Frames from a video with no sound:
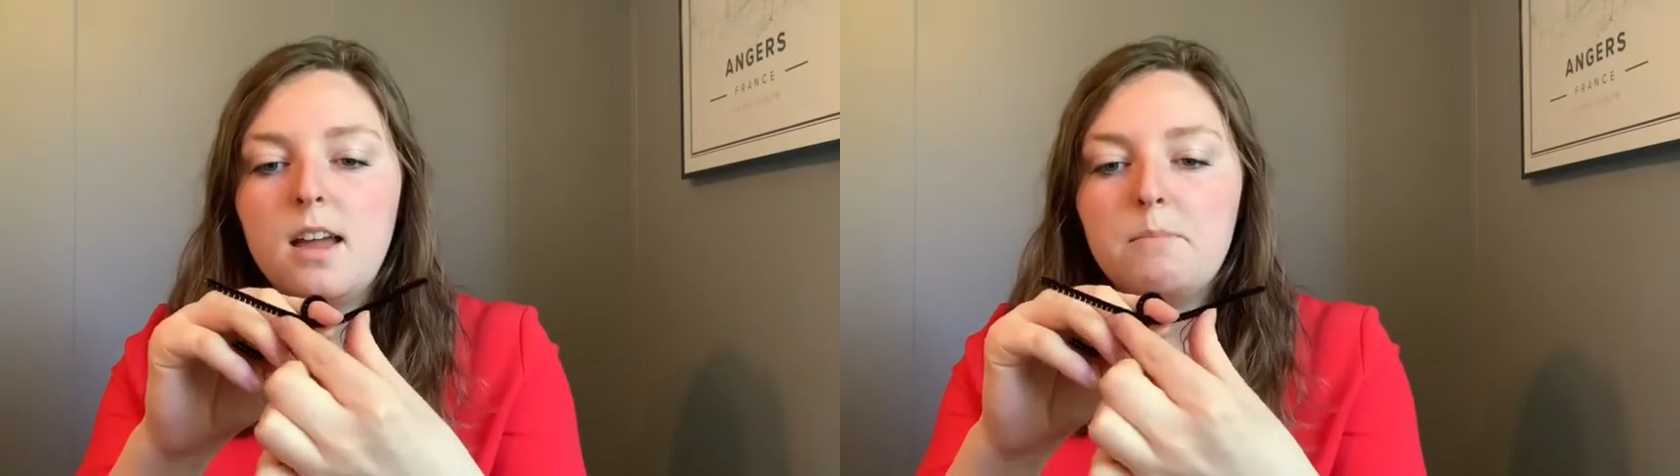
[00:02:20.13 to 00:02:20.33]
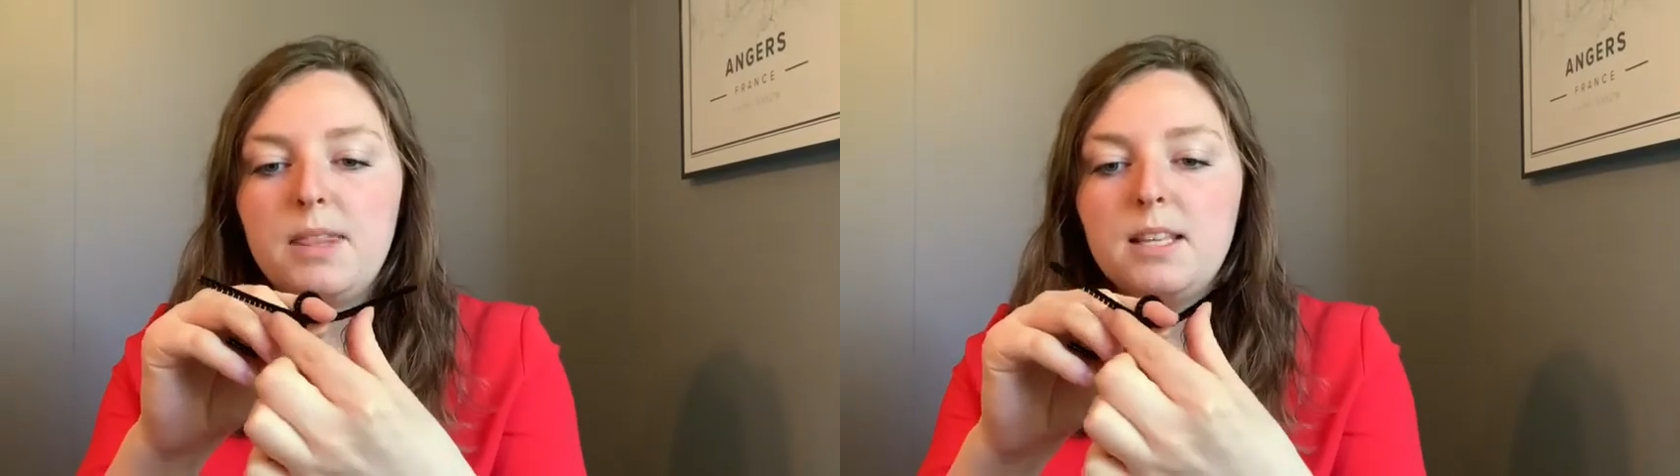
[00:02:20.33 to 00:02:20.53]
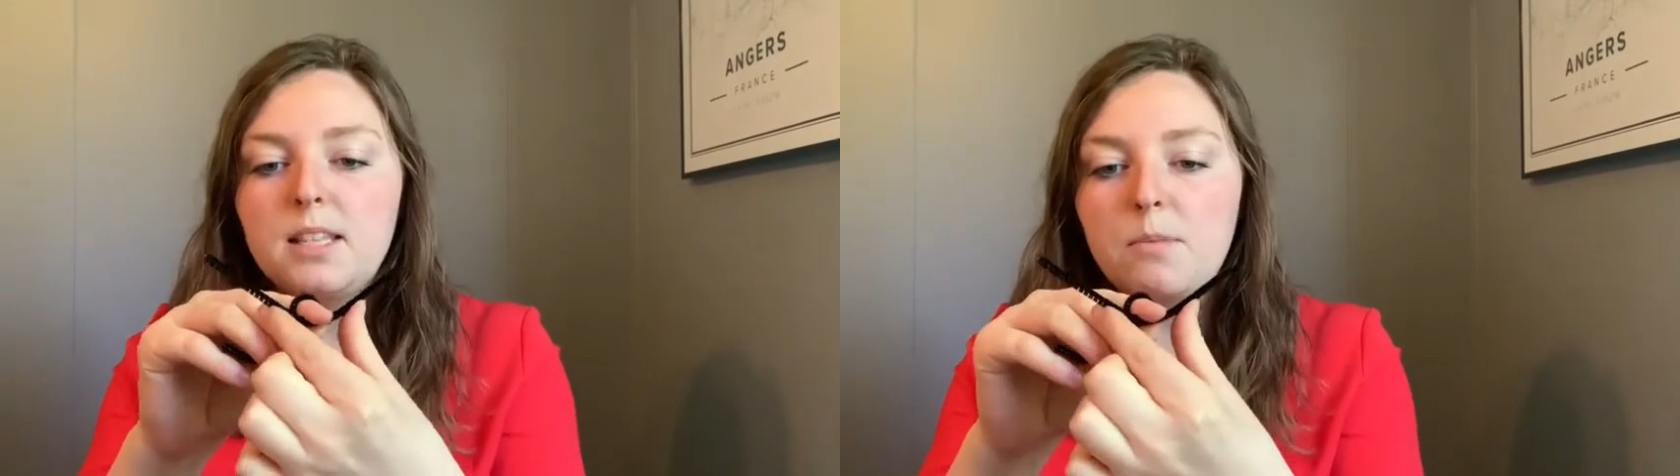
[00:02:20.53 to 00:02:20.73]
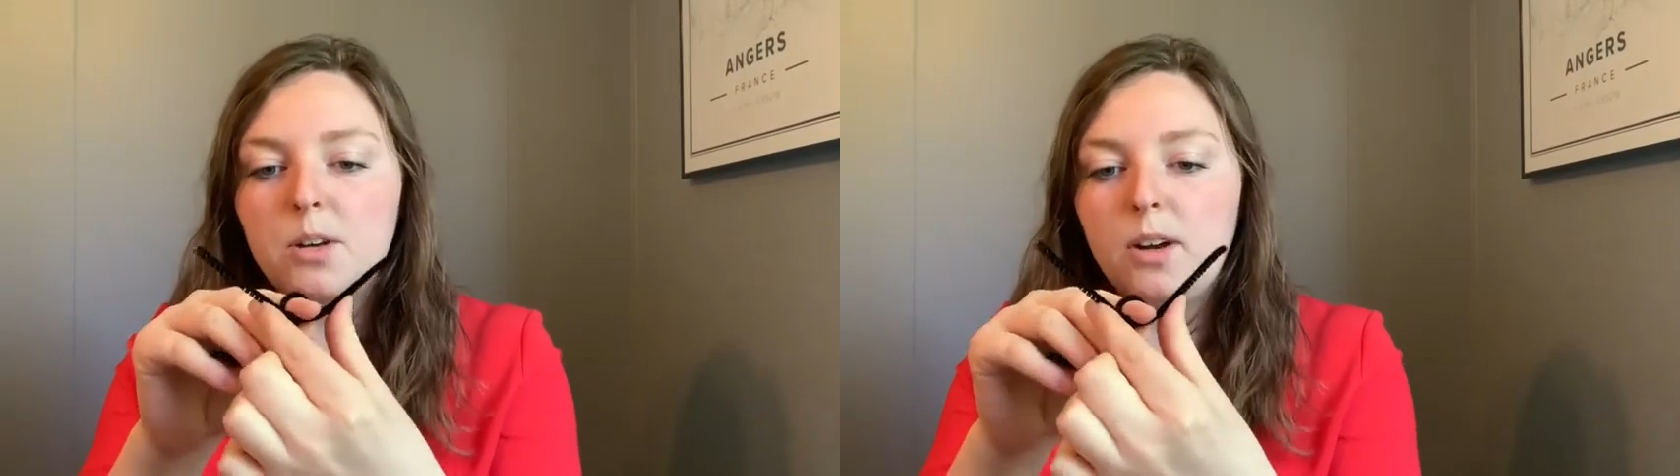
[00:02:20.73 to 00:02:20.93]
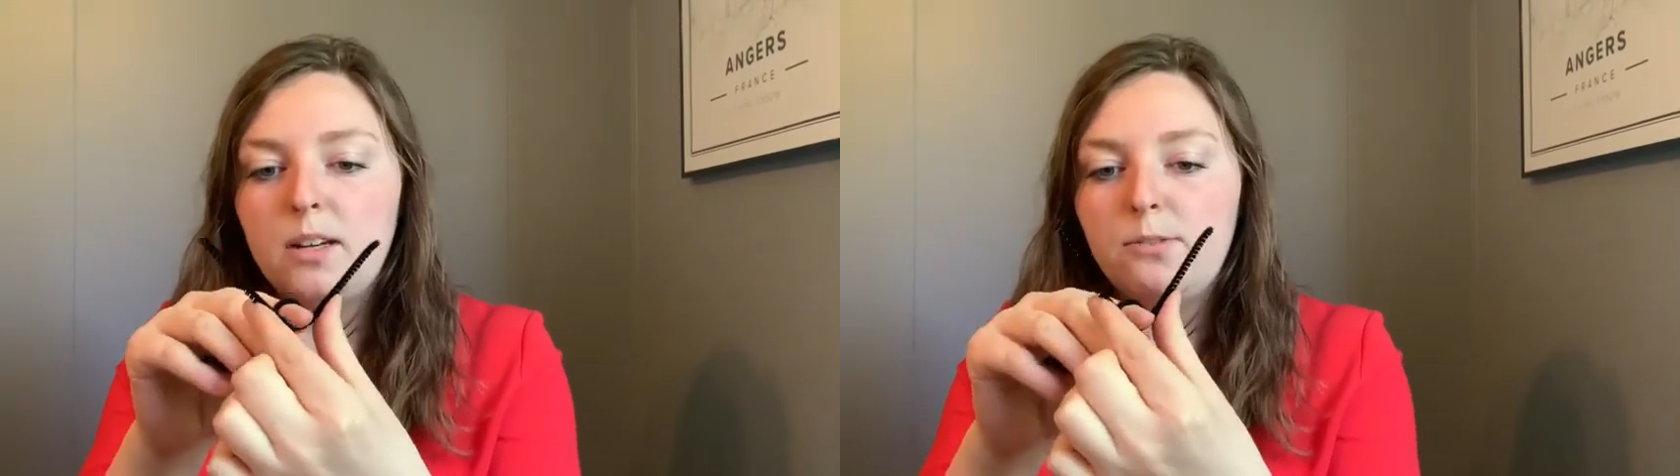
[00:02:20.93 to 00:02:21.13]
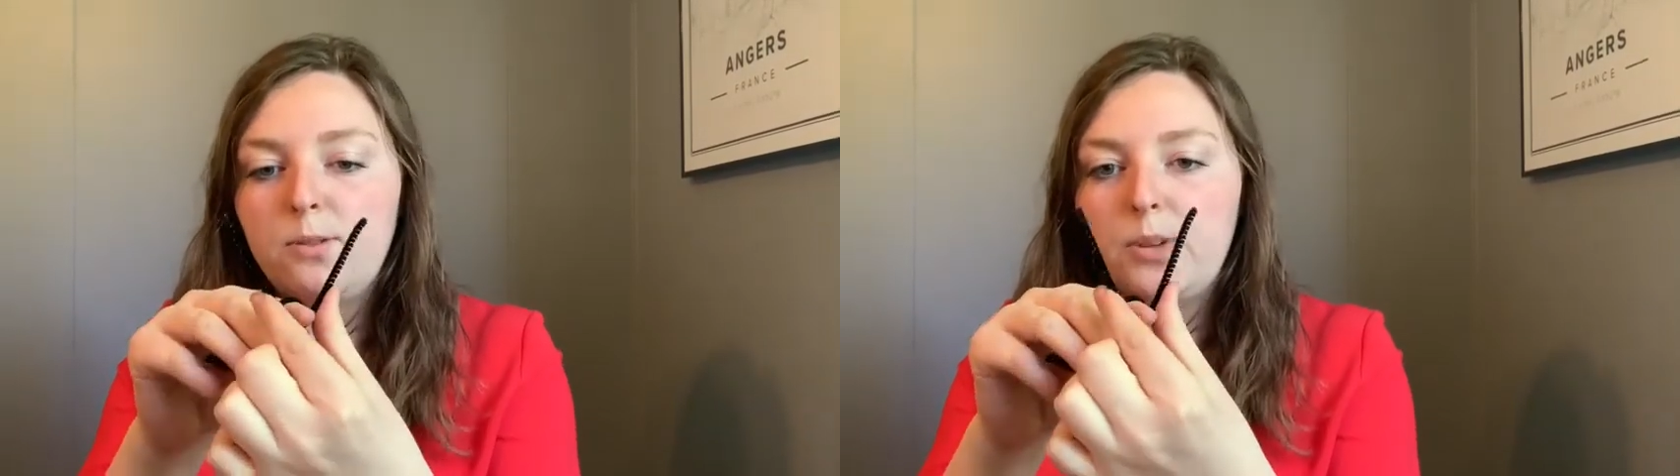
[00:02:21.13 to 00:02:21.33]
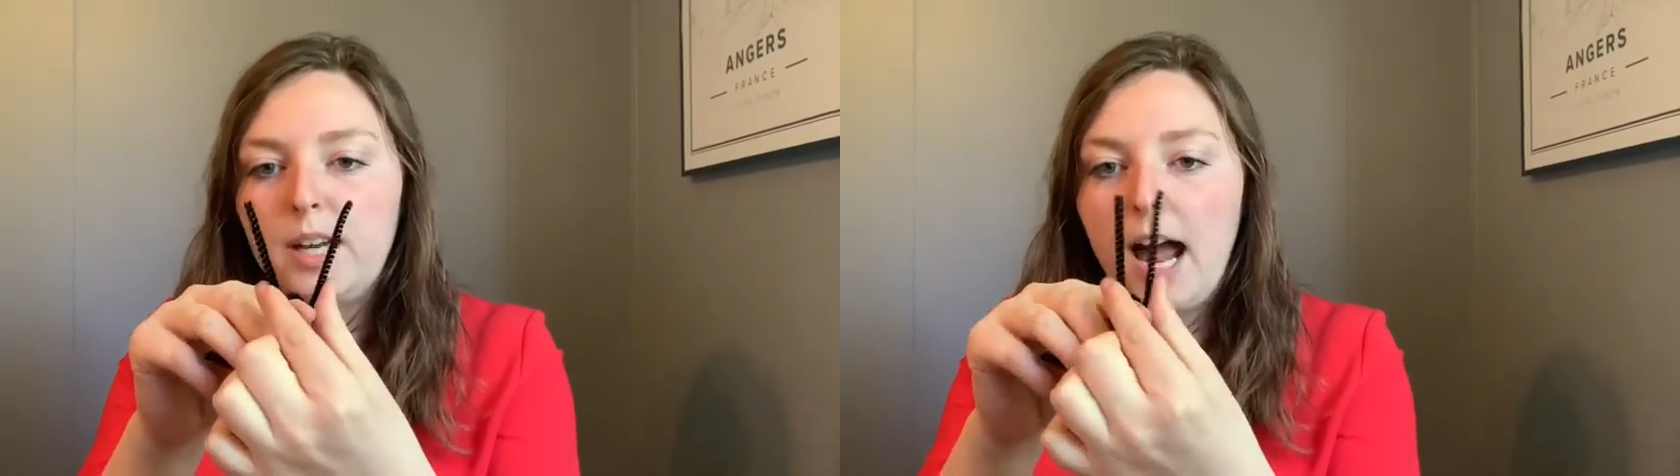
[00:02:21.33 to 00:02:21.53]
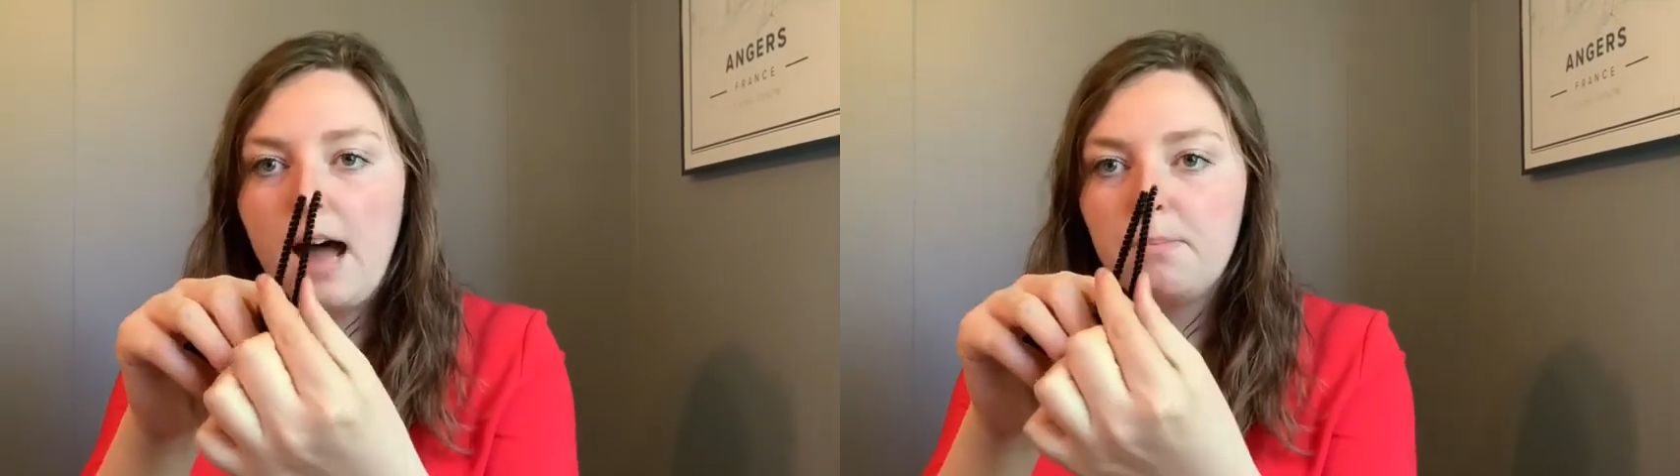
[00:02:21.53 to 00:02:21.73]
But this time we're going to fold it
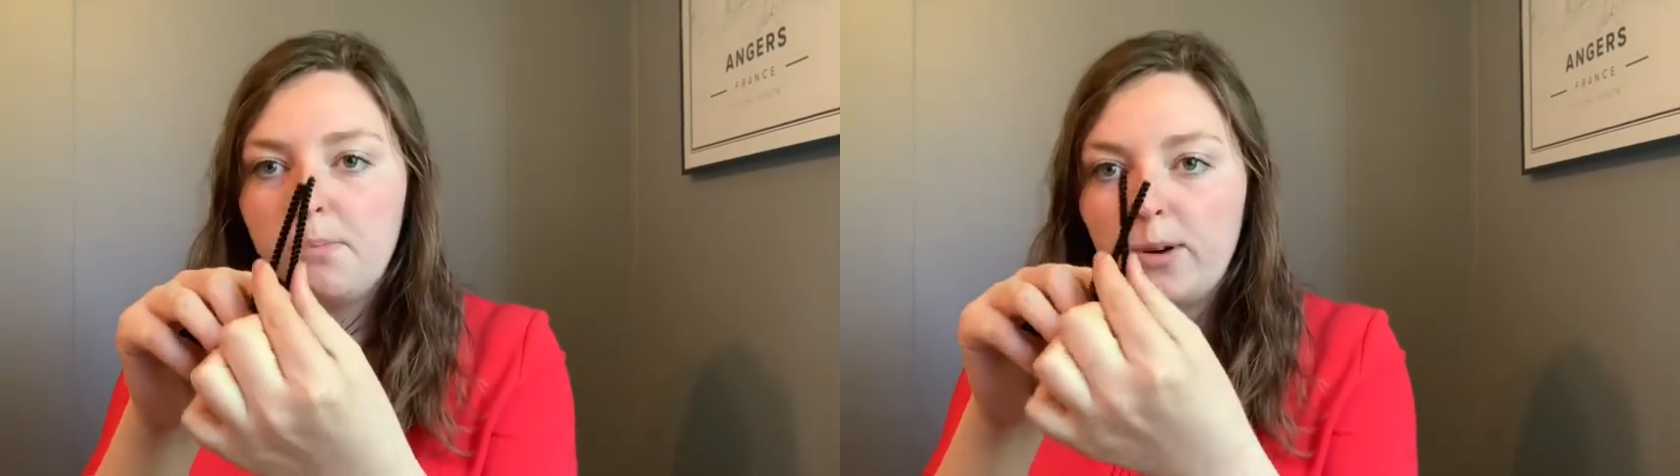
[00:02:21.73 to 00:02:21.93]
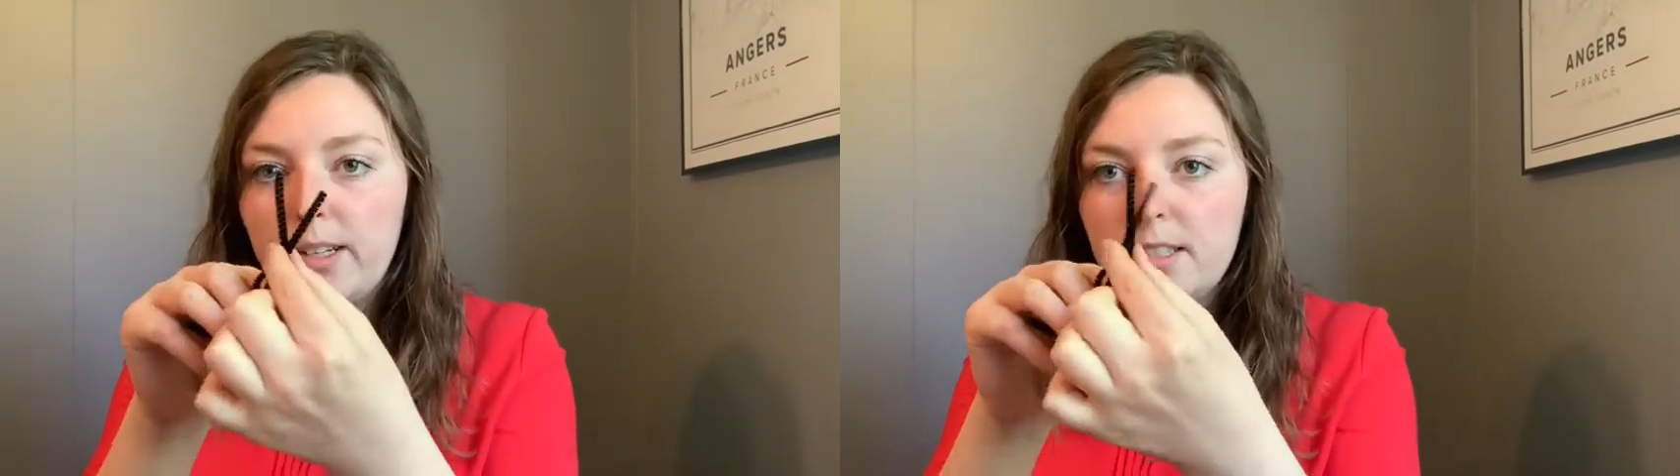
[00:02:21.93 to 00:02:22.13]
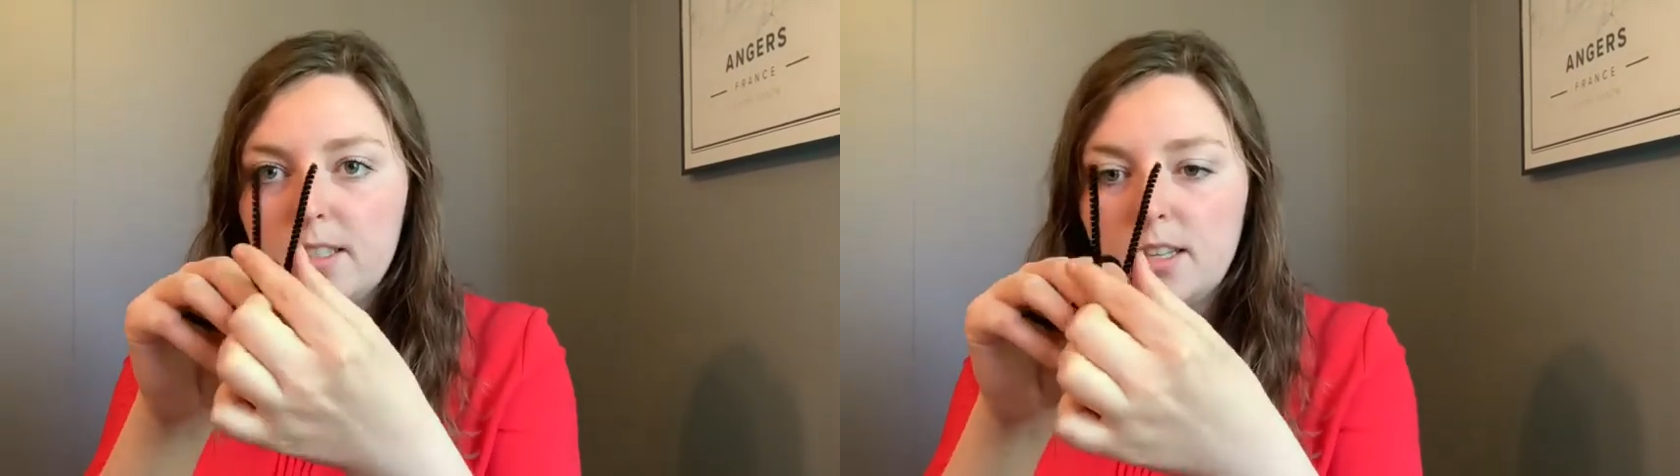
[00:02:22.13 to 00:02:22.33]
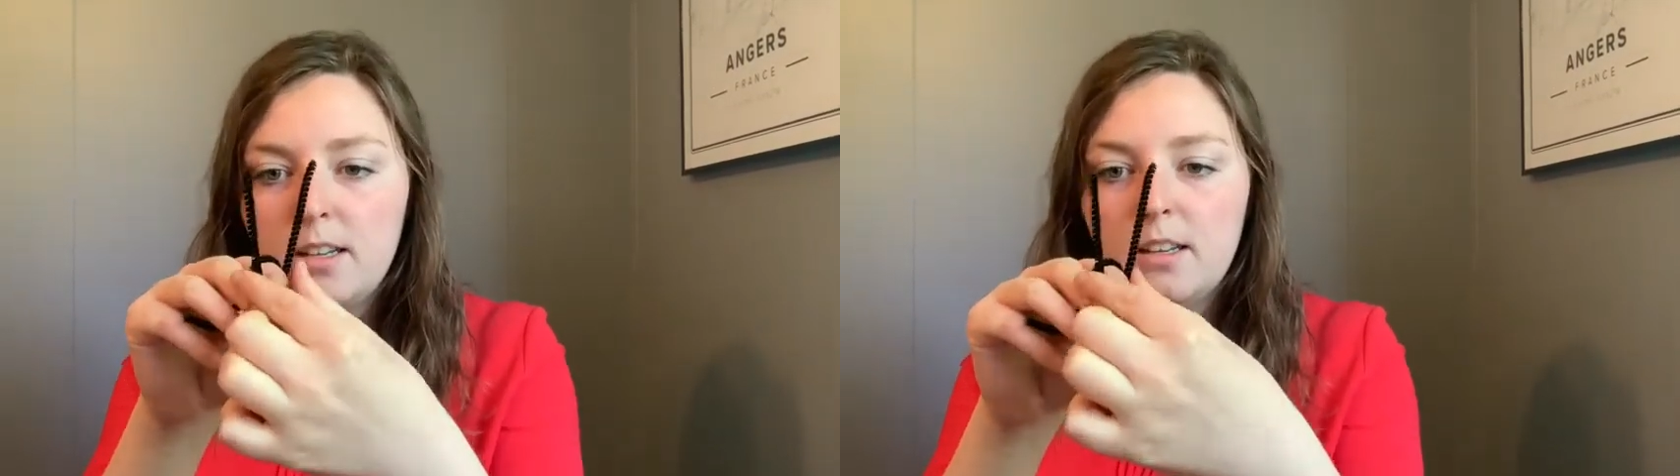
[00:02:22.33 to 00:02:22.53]
upwards.